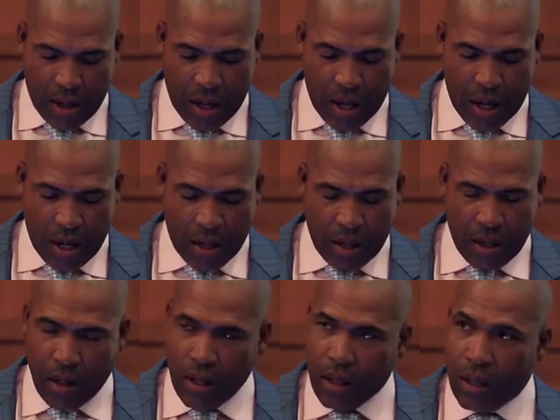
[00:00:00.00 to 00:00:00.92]

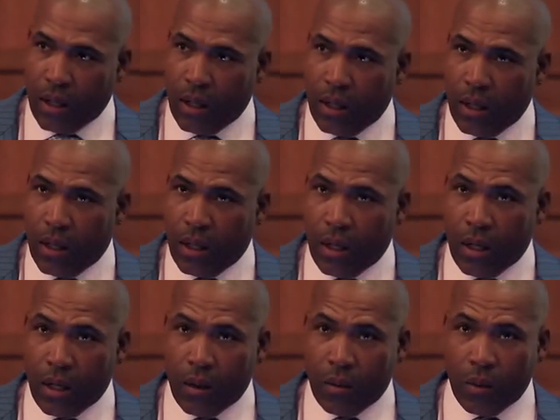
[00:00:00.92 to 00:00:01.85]
And
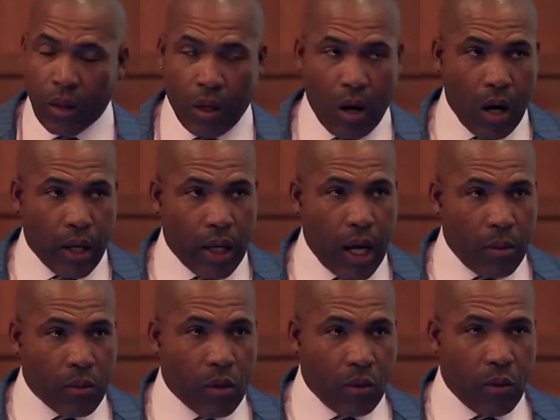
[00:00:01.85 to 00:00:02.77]
when the car
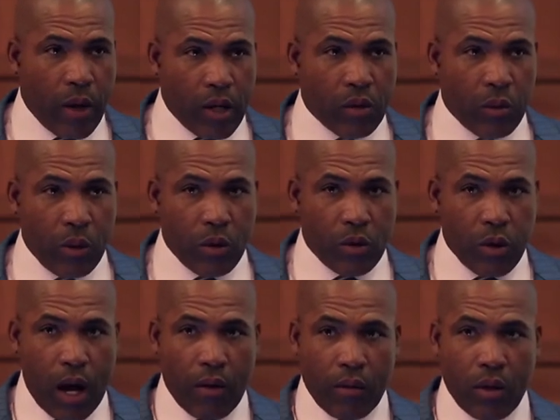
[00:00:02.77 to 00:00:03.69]
came to rest, we were
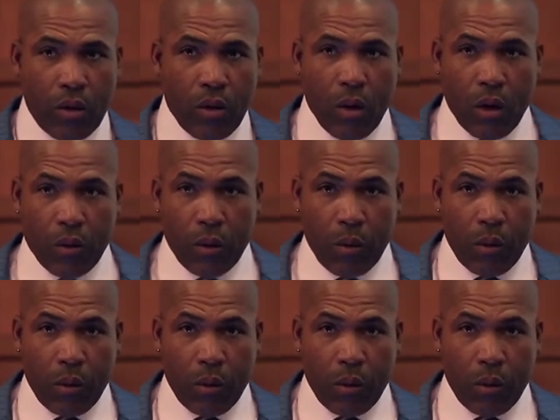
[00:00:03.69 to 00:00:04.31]
traveling north.